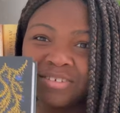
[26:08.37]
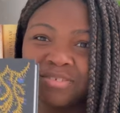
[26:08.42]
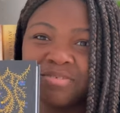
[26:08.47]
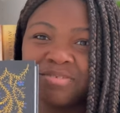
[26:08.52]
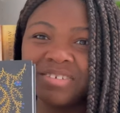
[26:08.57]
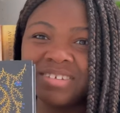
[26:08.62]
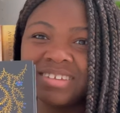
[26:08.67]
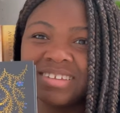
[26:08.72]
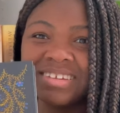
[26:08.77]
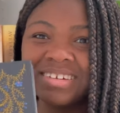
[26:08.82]
to
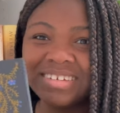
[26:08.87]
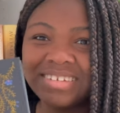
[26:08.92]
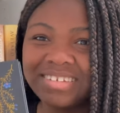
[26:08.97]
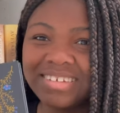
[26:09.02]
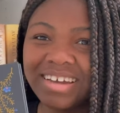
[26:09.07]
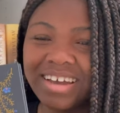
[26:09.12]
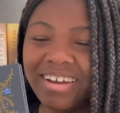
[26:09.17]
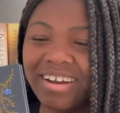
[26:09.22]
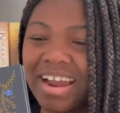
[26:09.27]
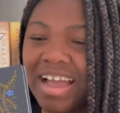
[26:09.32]
fill an
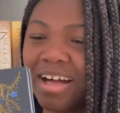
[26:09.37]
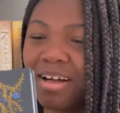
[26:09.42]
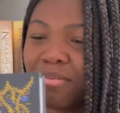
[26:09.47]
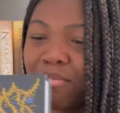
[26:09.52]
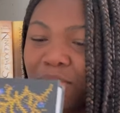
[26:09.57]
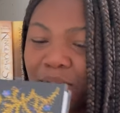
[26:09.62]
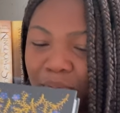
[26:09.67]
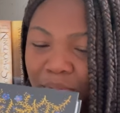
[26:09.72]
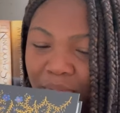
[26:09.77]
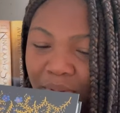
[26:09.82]
entire
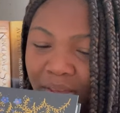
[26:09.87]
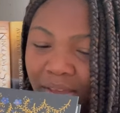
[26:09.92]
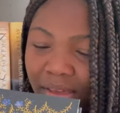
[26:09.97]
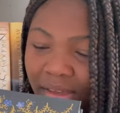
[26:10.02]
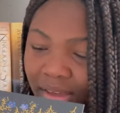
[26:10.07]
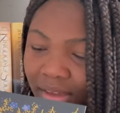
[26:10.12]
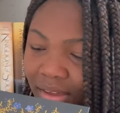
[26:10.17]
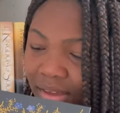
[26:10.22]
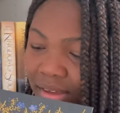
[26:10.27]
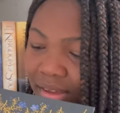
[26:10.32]
album.
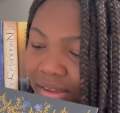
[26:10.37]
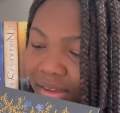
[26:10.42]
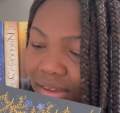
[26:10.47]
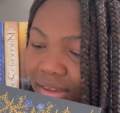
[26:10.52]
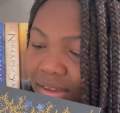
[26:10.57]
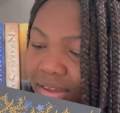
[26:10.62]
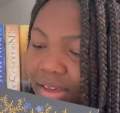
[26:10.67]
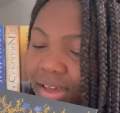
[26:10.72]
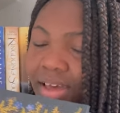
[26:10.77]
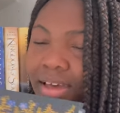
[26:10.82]

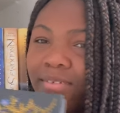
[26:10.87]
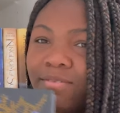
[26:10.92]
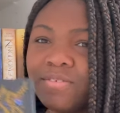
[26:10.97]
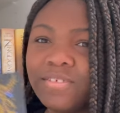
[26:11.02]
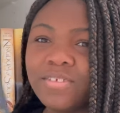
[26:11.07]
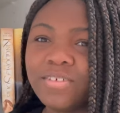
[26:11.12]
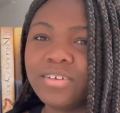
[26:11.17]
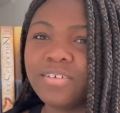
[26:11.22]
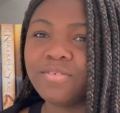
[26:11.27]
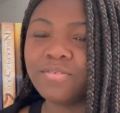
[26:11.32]
I have
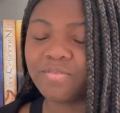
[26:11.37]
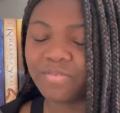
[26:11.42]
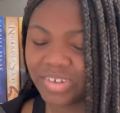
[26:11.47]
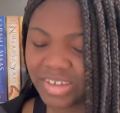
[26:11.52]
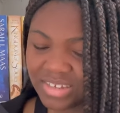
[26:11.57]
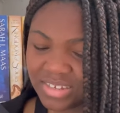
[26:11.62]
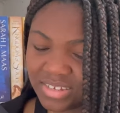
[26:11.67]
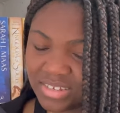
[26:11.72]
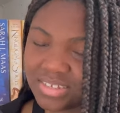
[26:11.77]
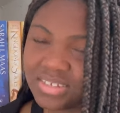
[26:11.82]
to
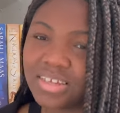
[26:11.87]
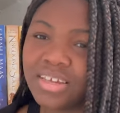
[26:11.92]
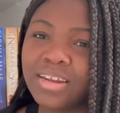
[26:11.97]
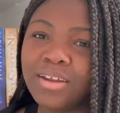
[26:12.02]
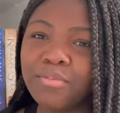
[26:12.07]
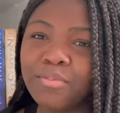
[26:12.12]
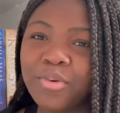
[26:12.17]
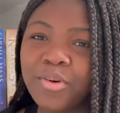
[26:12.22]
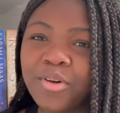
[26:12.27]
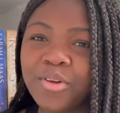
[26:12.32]
invest in a
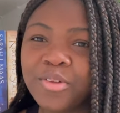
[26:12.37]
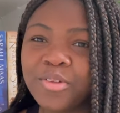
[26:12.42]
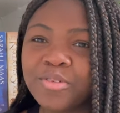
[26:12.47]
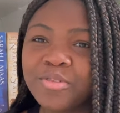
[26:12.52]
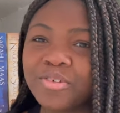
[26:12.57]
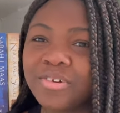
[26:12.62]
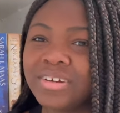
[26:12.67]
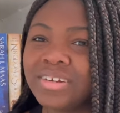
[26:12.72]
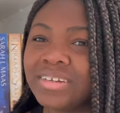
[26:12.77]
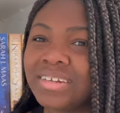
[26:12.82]

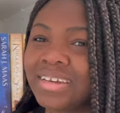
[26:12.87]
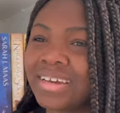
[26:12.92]
Polaroid,